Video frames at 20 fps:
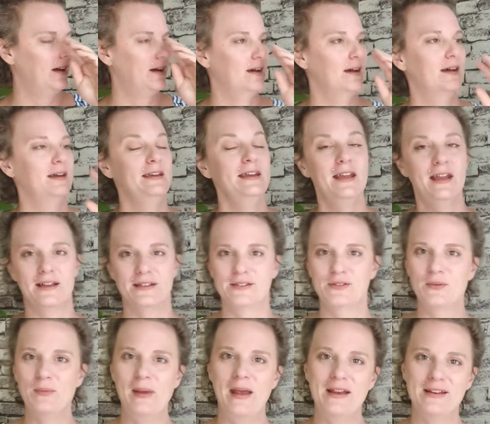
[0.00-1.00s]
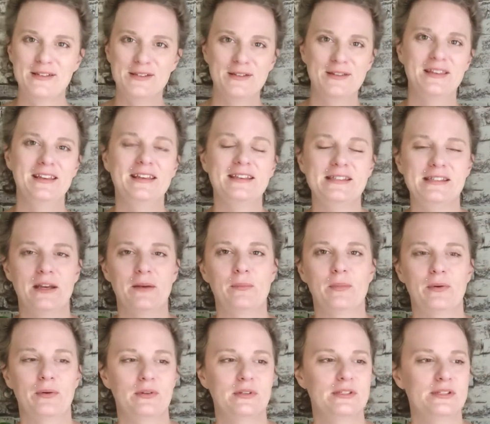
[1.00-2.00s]
uh, yeah, so back to the
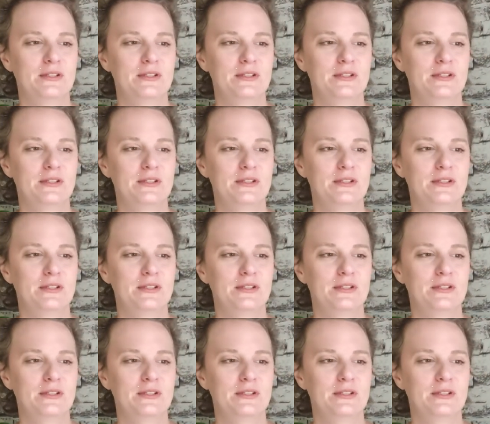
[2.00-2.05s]
example.